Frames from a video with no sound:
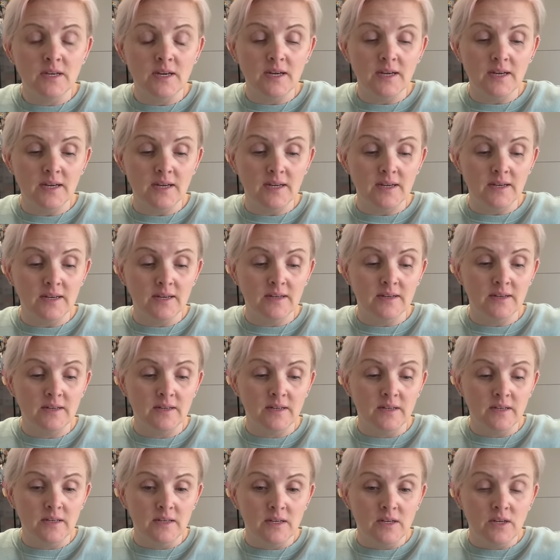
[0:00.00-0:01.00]
The
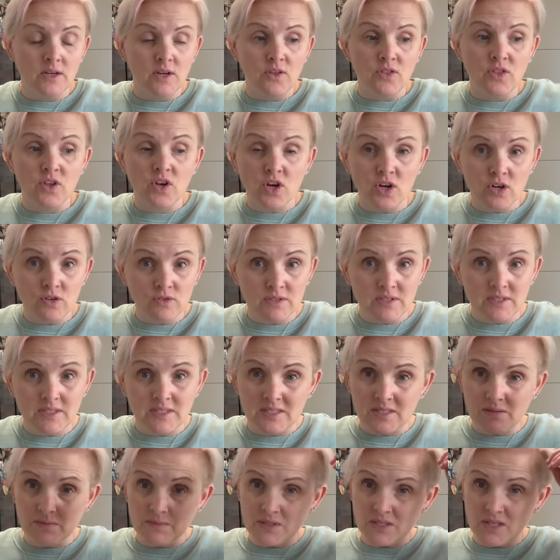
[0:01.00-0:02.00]
girls
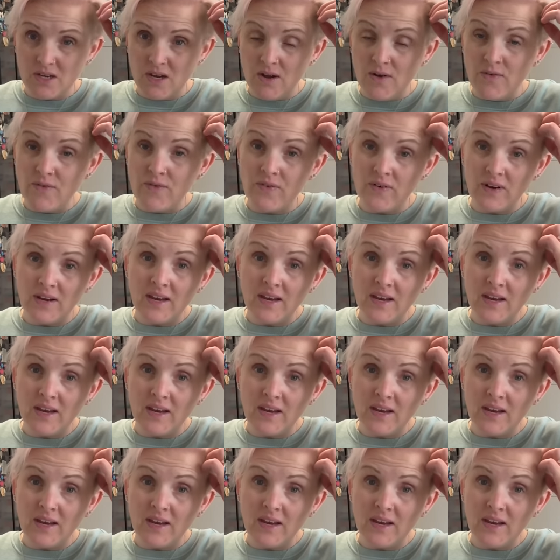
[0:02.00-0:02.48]
need some stuff.